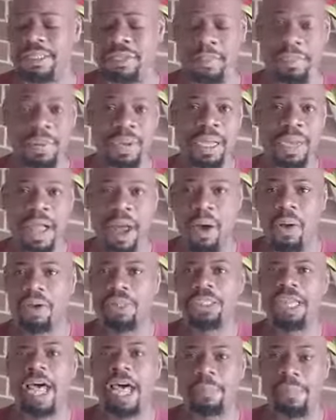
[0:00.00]
put on
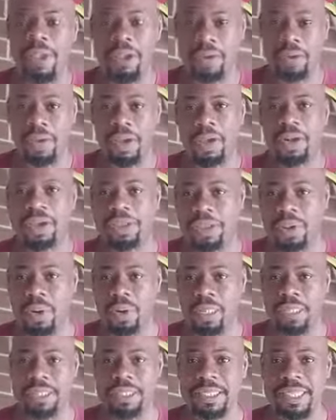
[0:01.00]
top of your regular
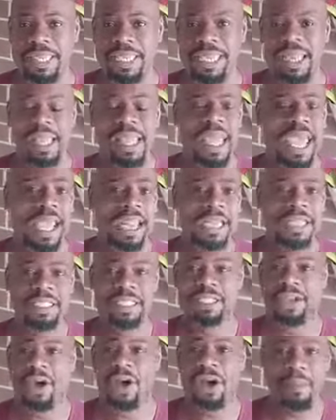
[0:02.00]
toilet seat, and they'll
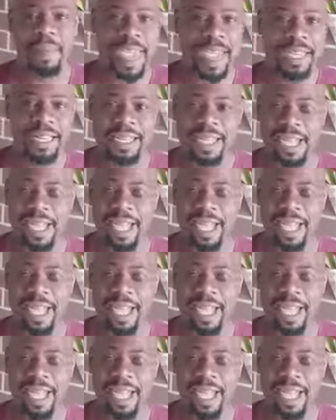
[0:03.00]
just automatically